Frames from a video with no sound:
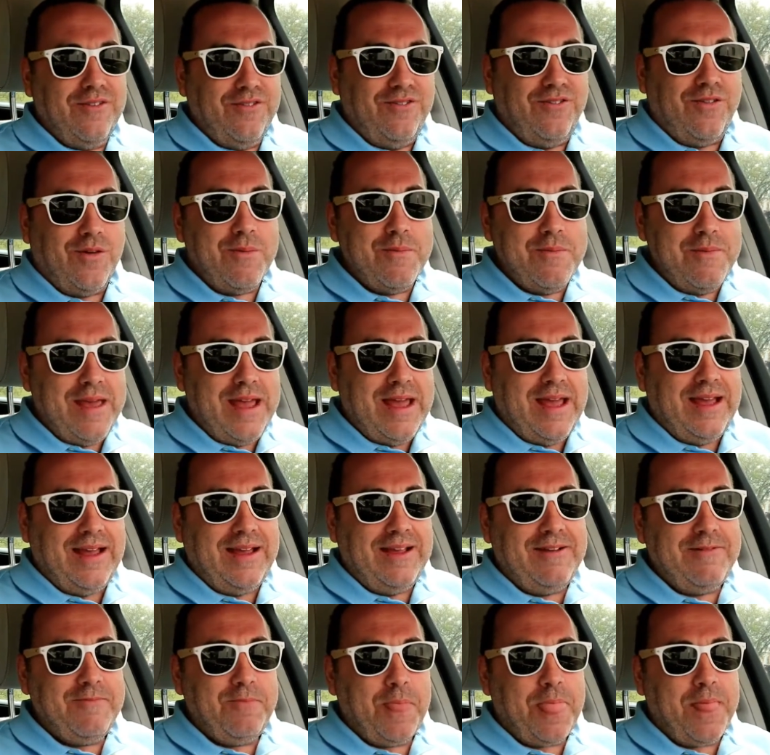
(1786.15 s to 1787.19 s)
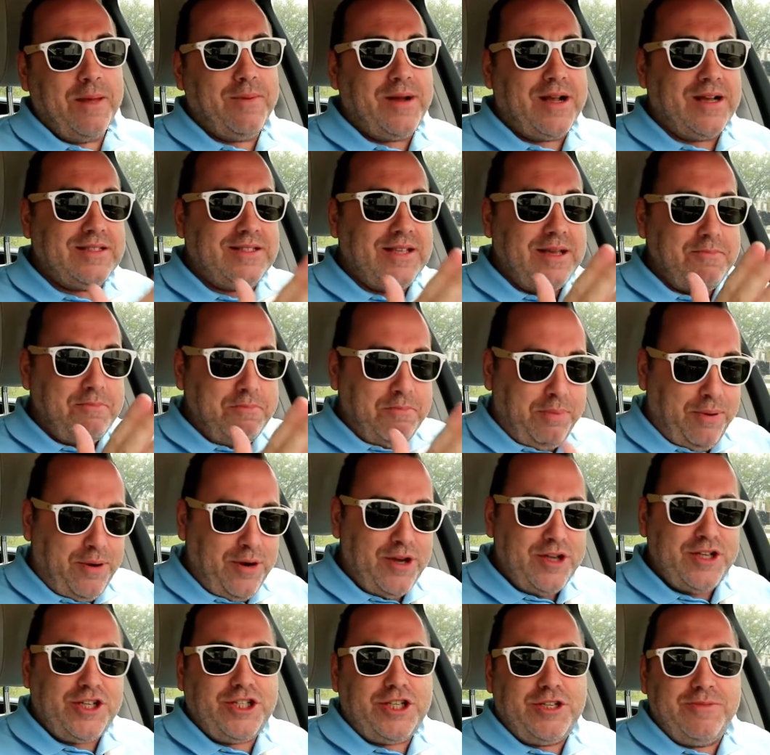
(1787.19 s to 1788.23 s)
for me because it
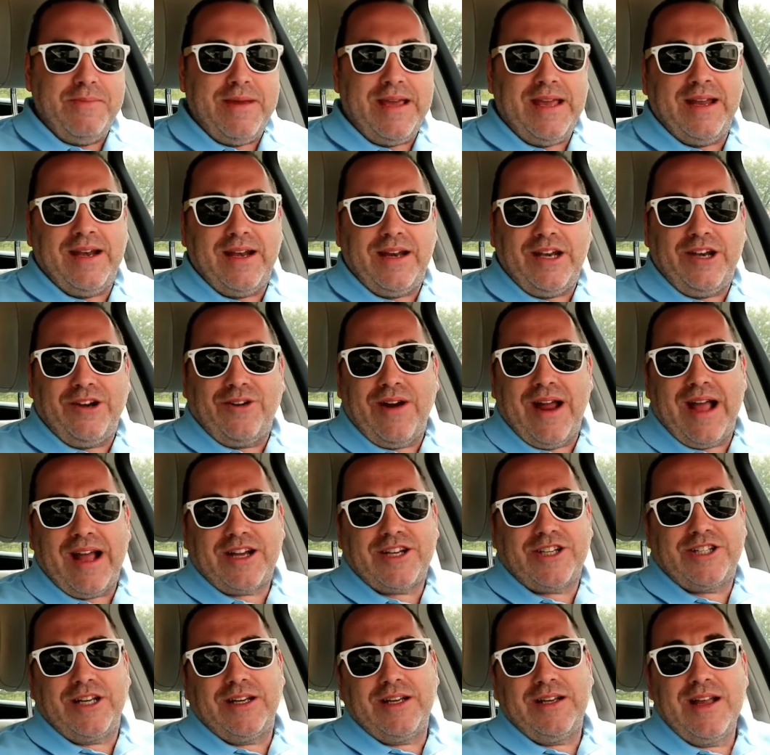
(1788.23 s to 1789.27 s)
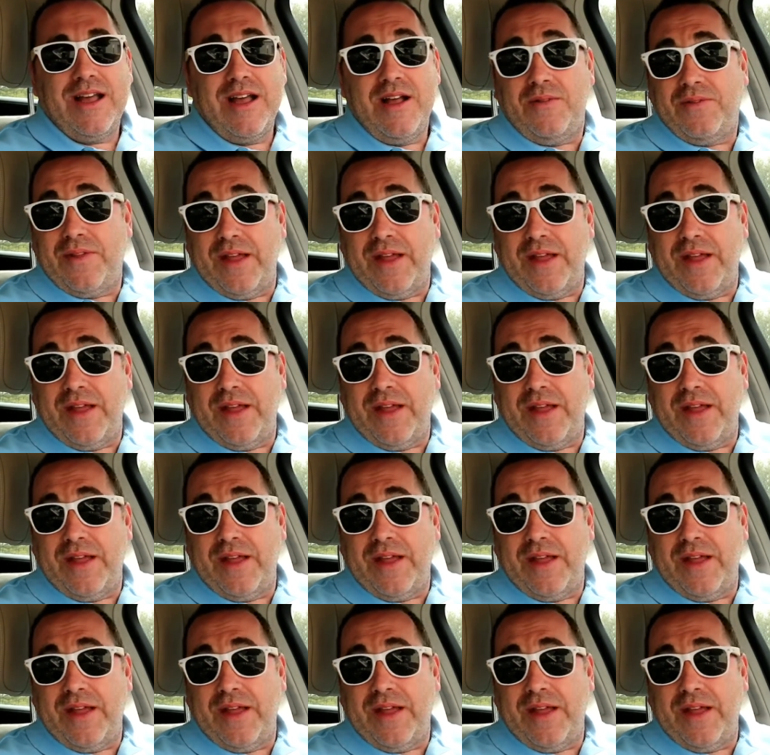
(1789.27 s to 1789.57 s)
pushed me in a direction